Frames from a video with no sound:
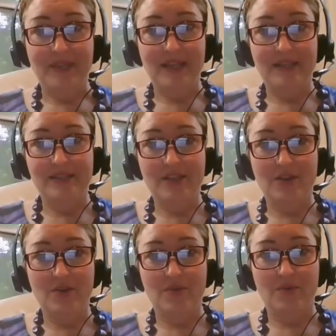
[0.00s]
And
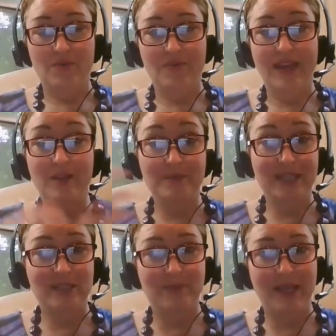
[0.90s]
so that helps
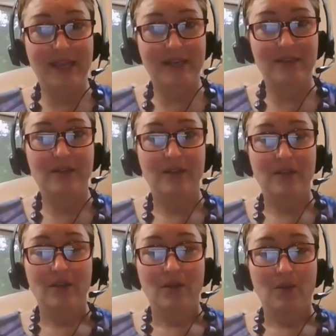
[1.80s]
explain,
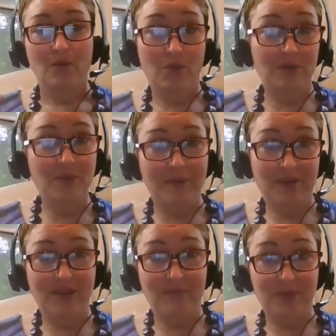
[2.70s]
one, why we
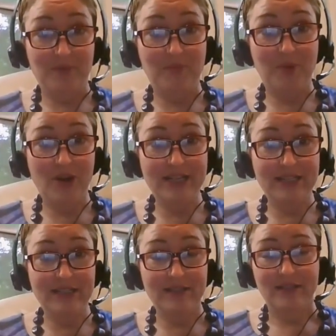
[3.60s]
don't have multiple
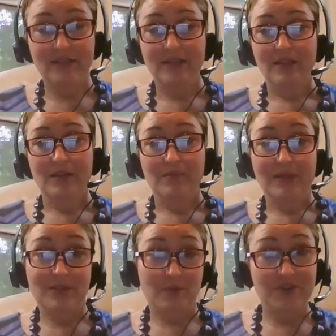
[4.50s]
parties,
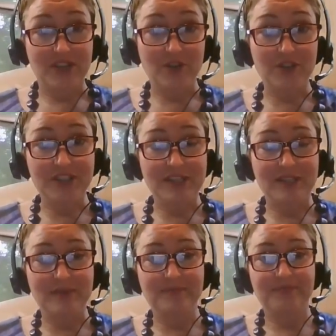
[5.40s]
because of the winner-take-all
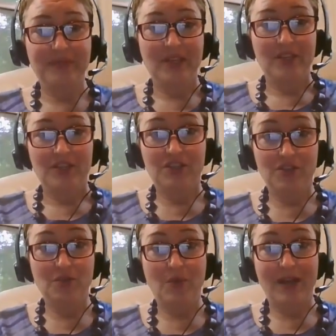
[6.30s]
system.
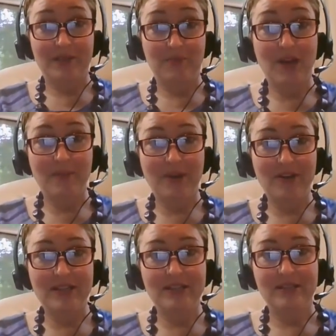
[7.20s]
Two, why in the
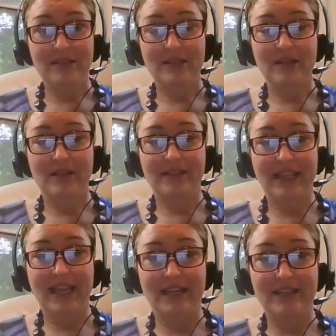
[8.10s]
primaries, the
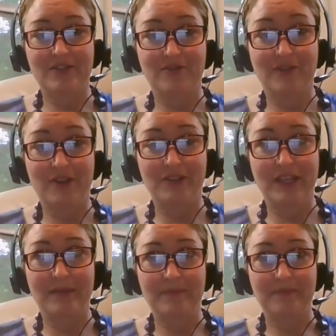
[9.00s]
candidates are
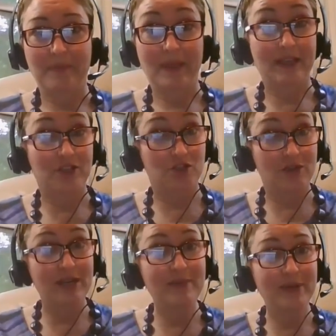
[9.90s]
fairly
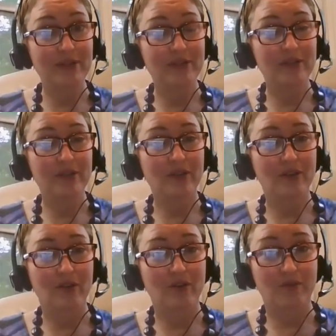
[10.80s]
extreme,
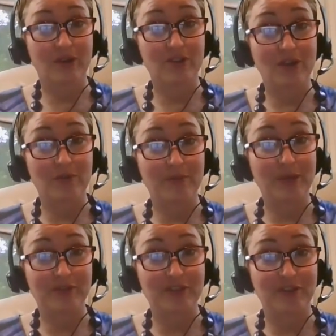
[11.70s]
or try to
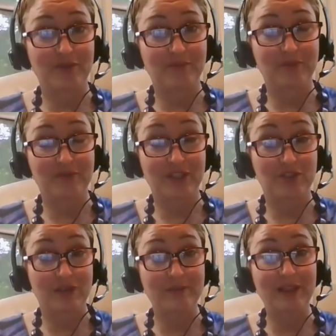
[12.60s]
appeal to their most
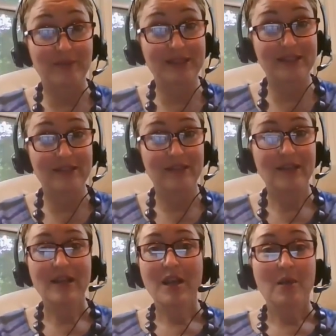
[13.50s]
extreme elements.
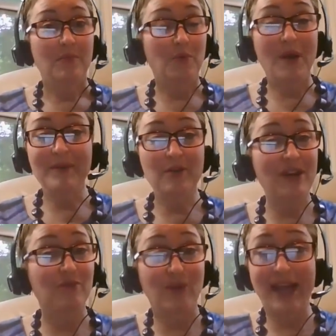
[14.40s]
But why we don't
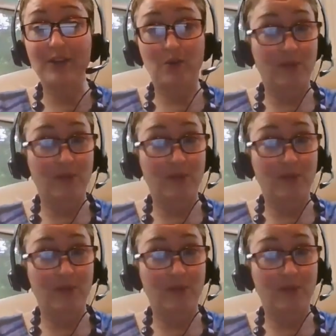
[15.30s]
have radical